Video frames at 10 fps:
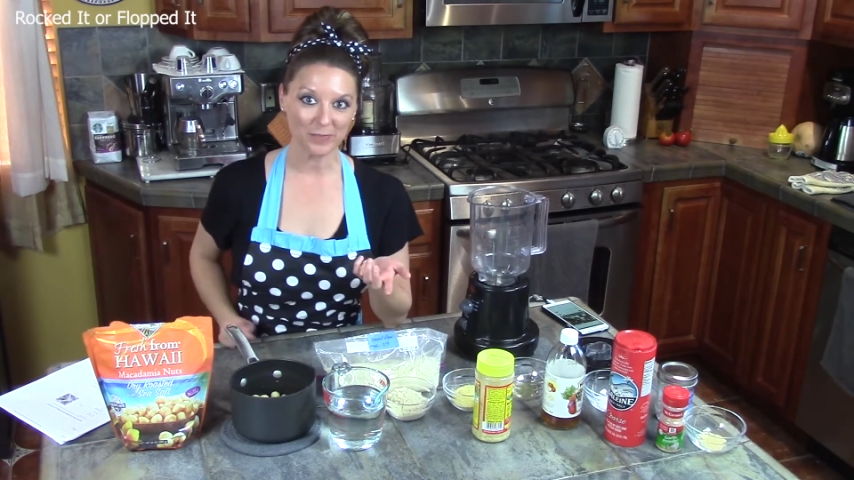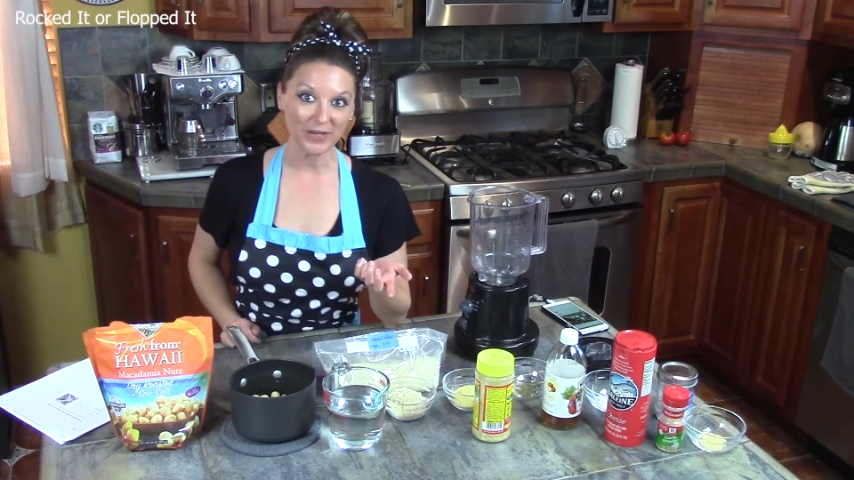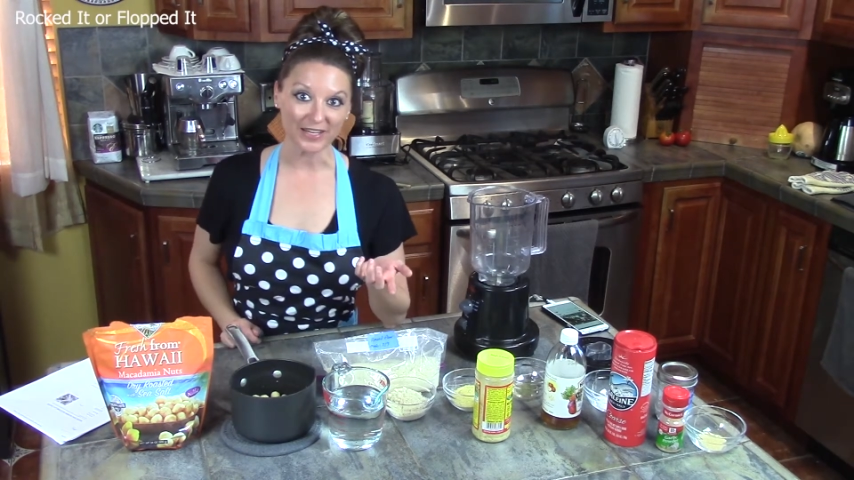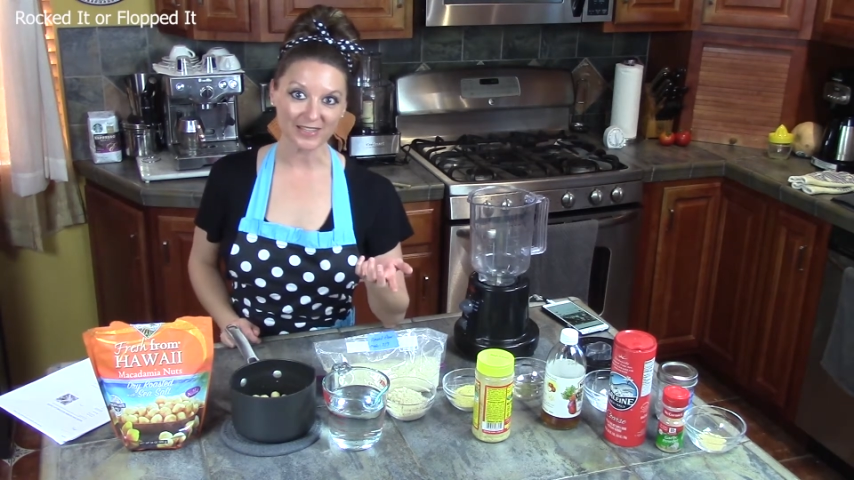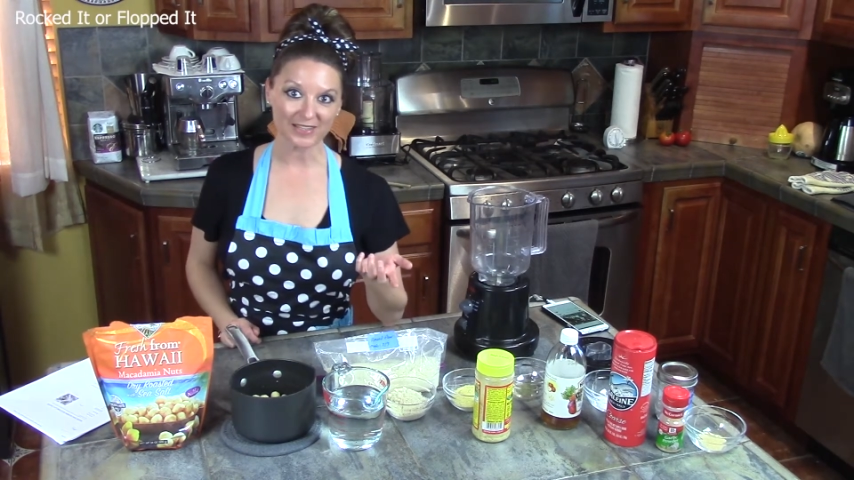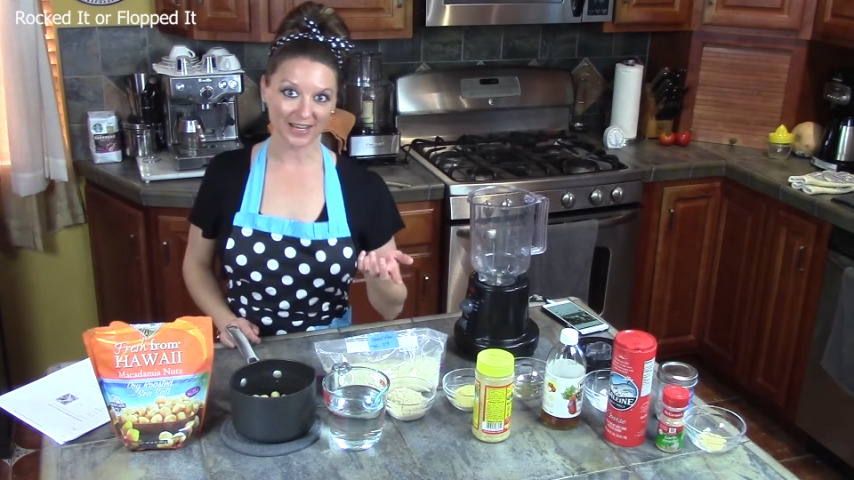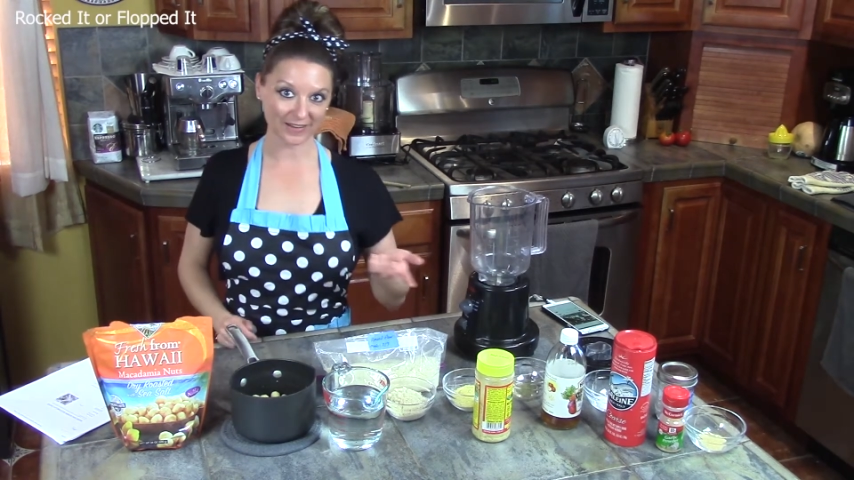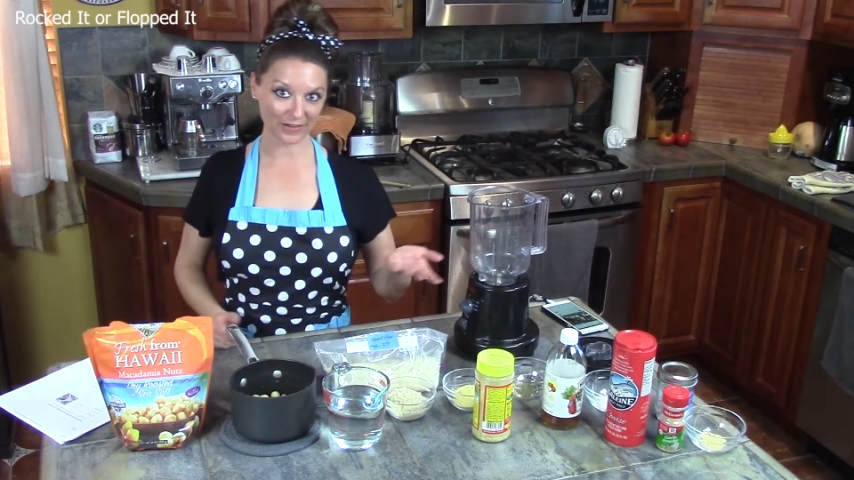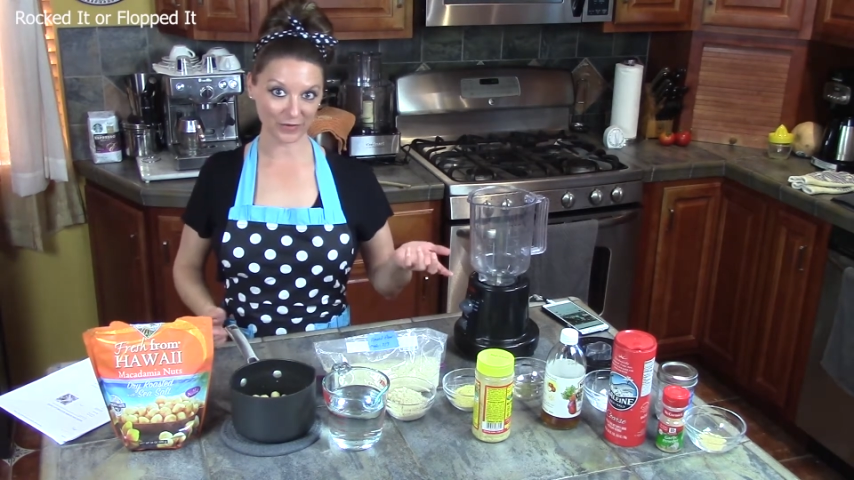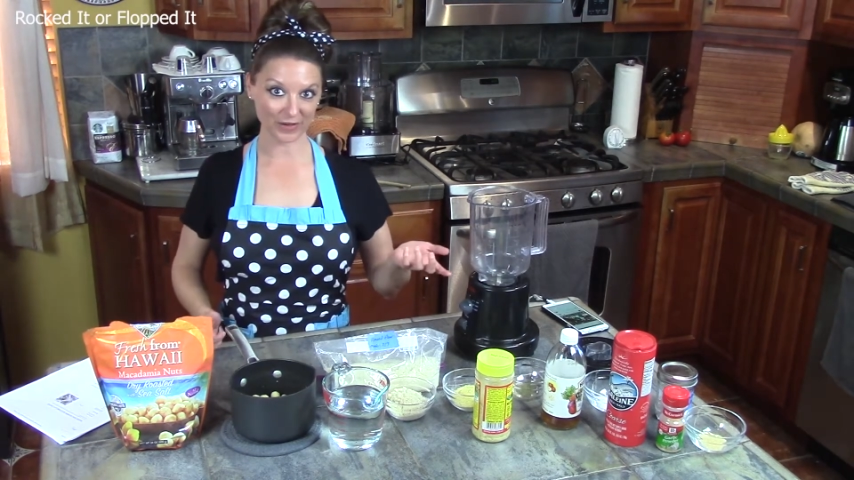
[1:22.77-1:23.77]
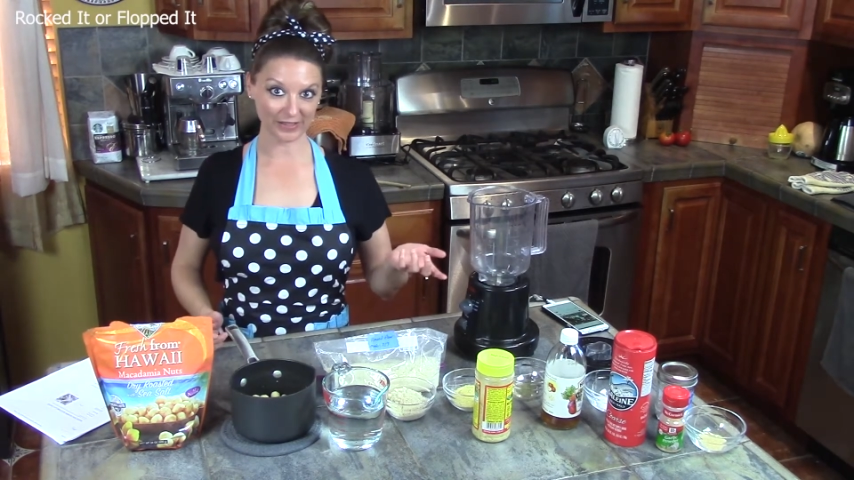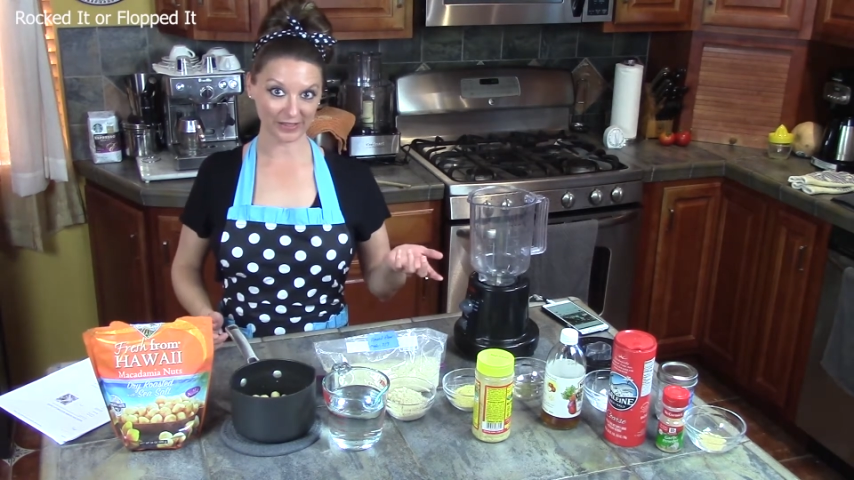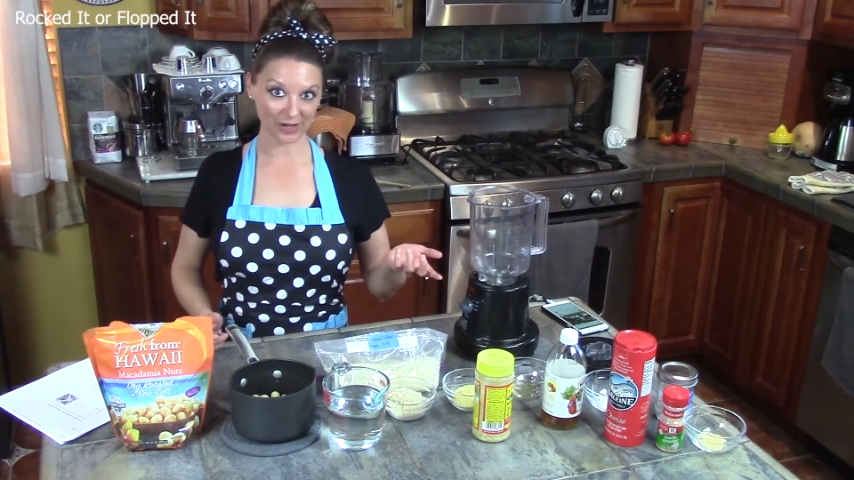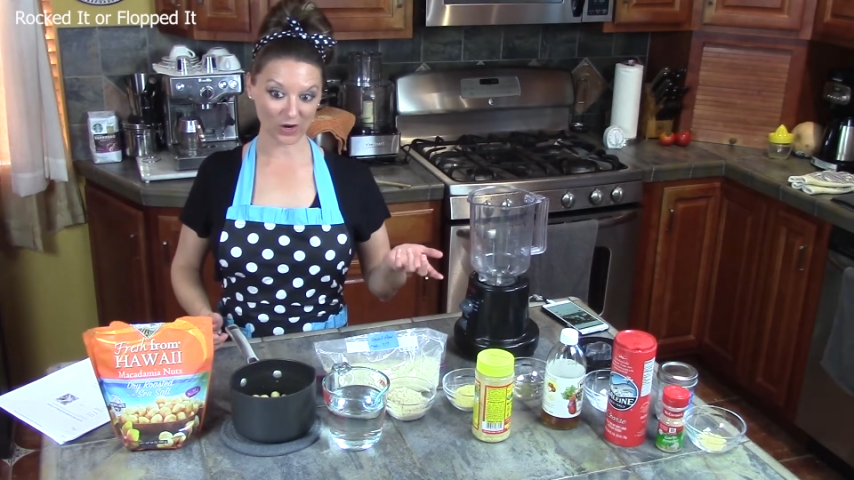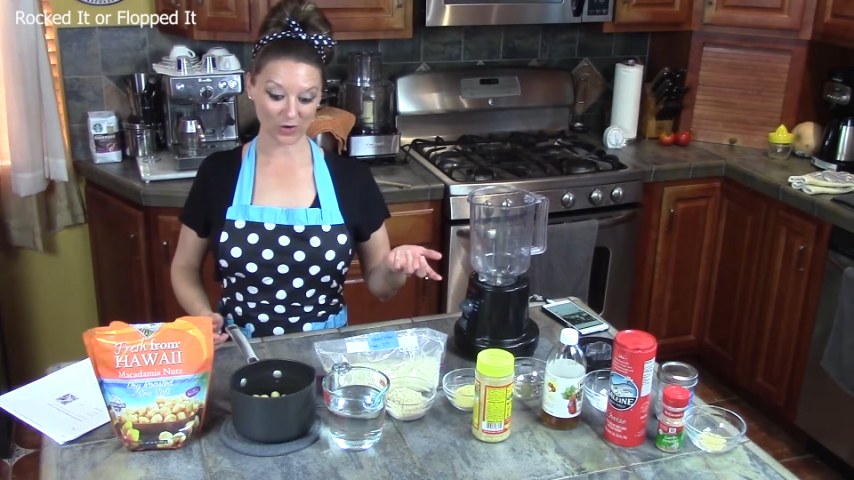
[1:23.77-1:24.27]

minutes and then they're ready to go.